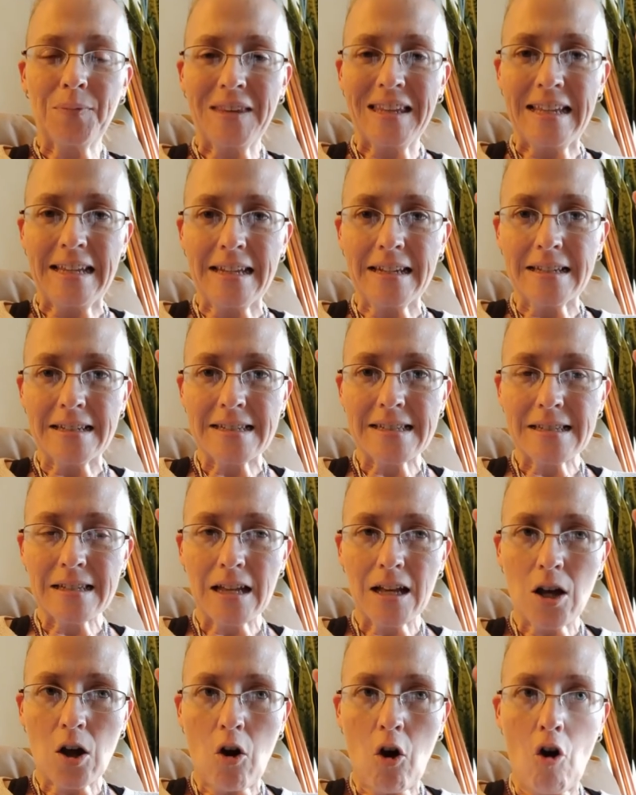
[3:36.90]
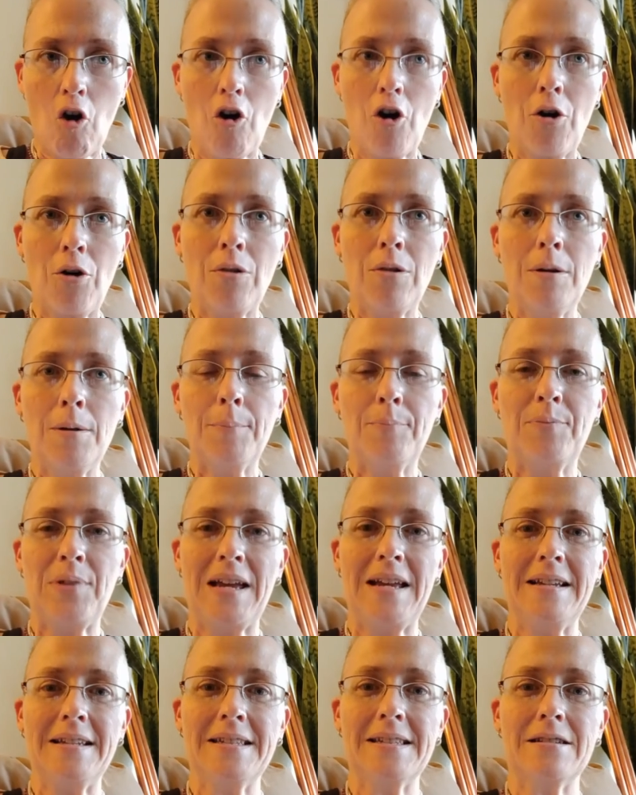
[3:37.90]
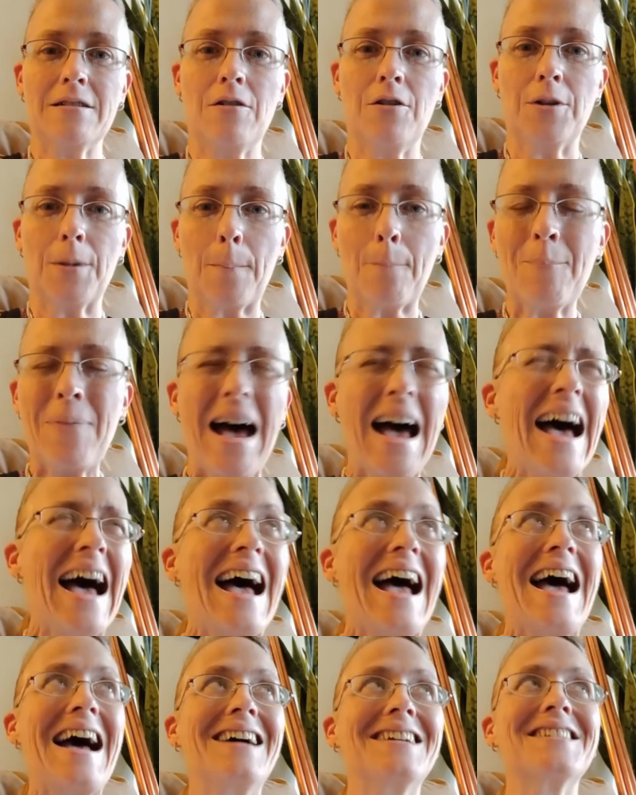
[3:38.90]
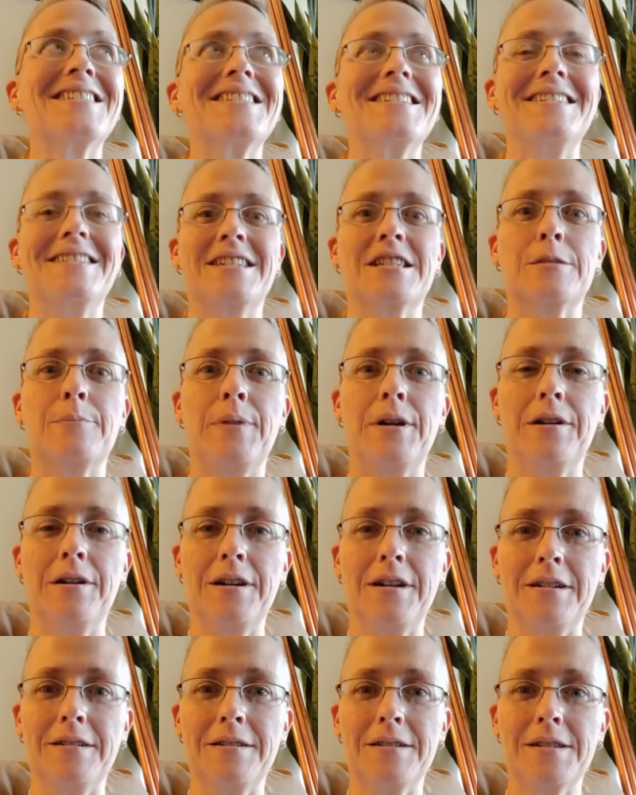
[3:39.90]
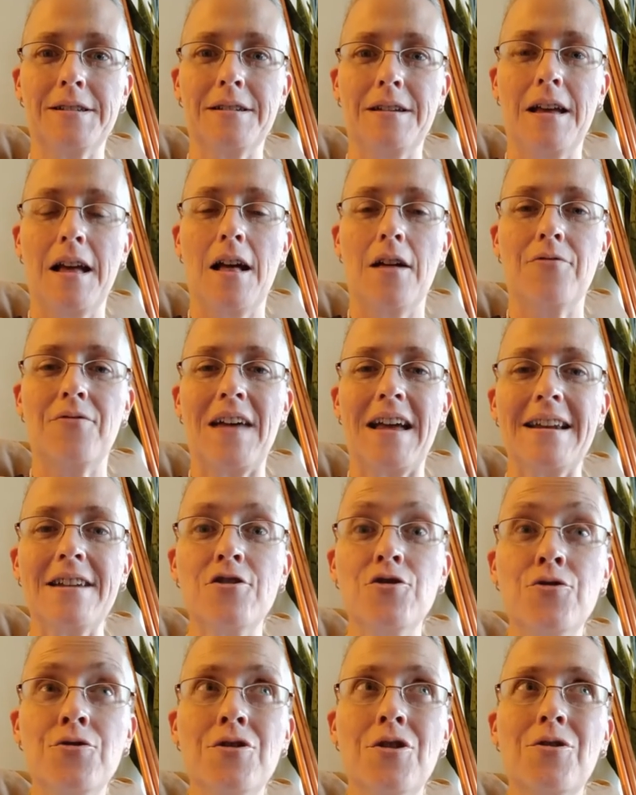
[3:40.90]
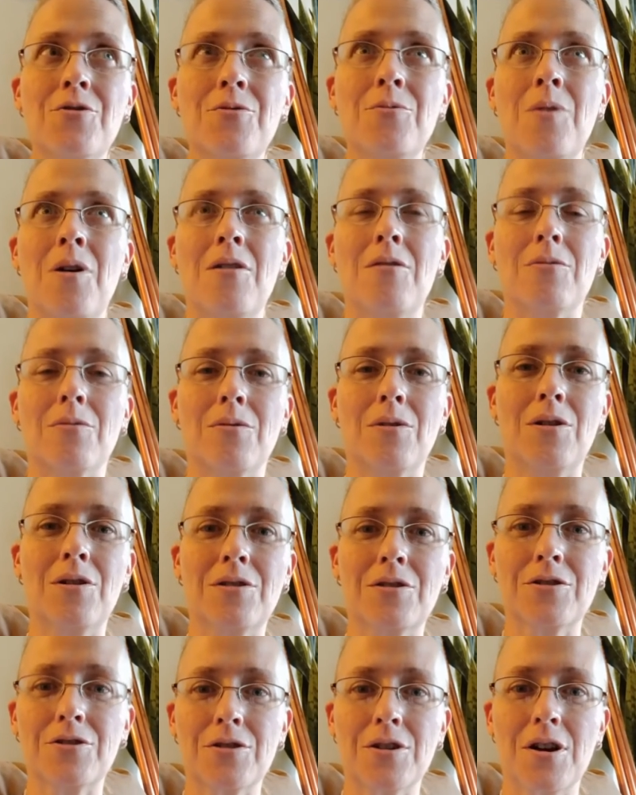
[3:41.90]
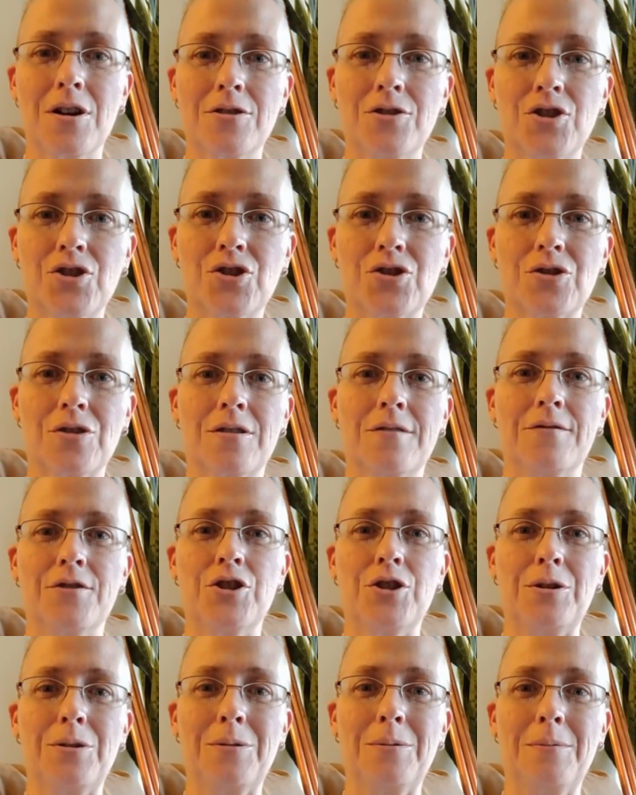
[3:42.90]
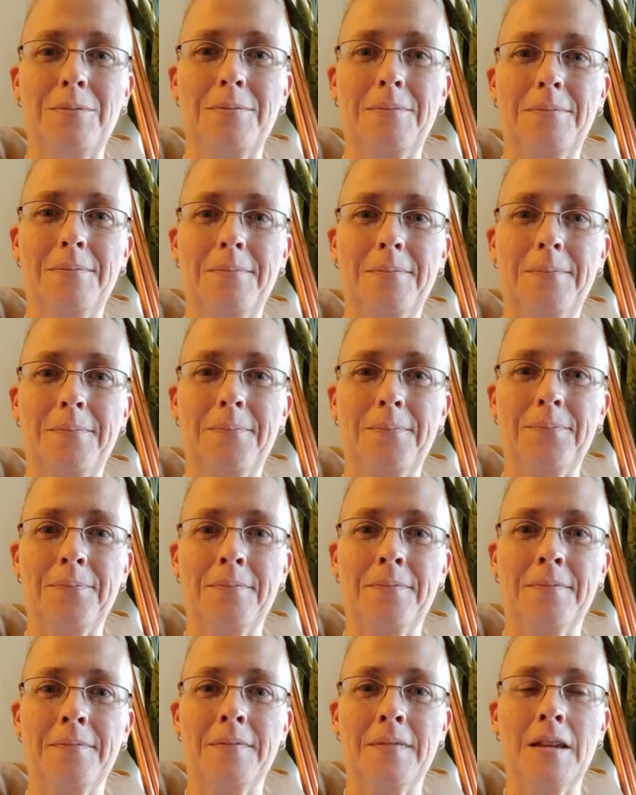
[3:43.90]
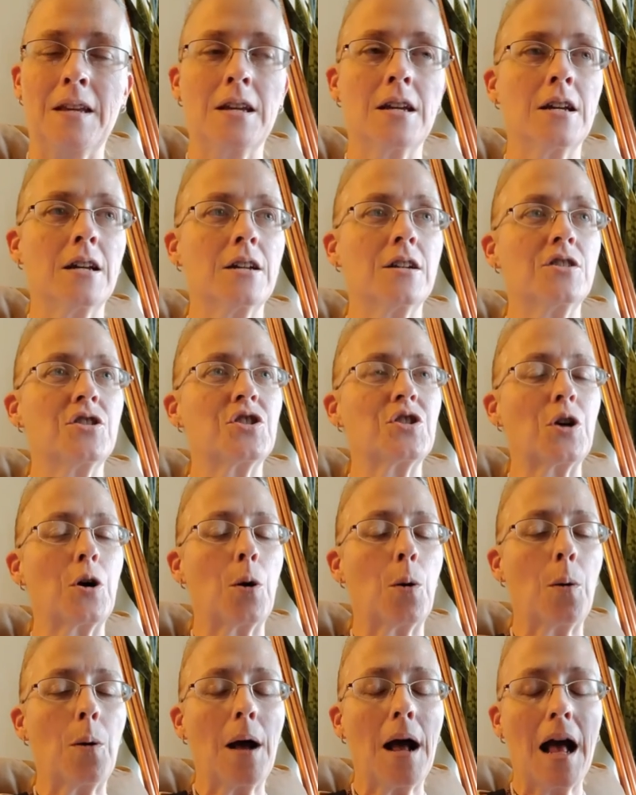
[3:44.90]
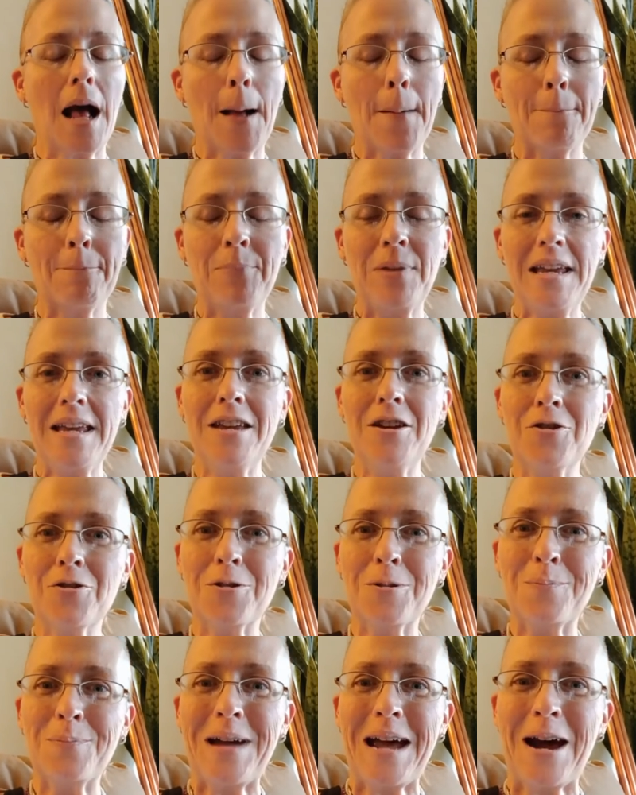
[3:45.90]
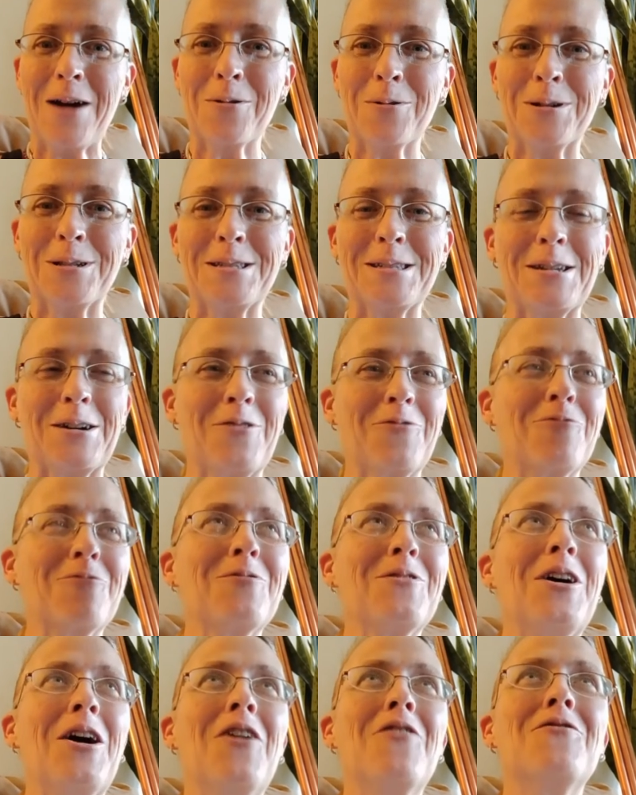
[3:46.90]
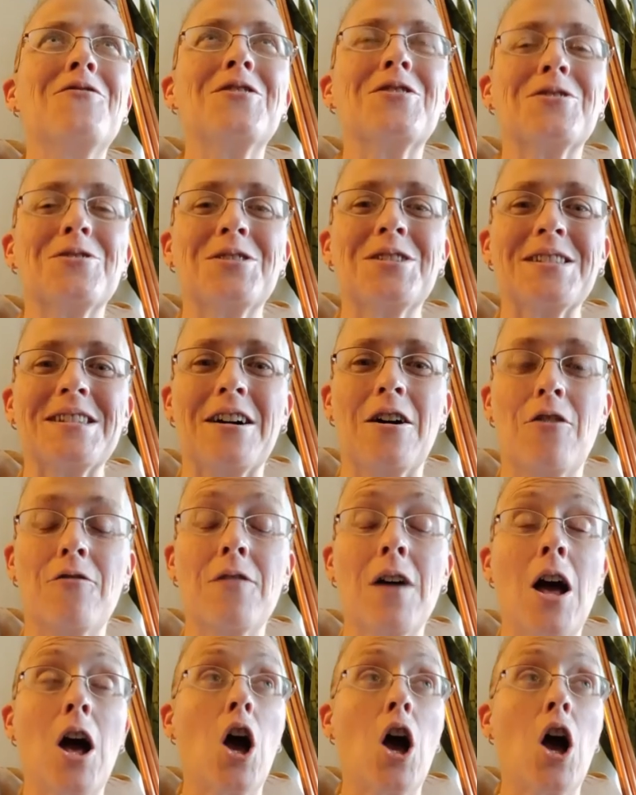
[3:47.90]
It's all based on a past experience that no longer serves you. So be your empowered self, love yourself.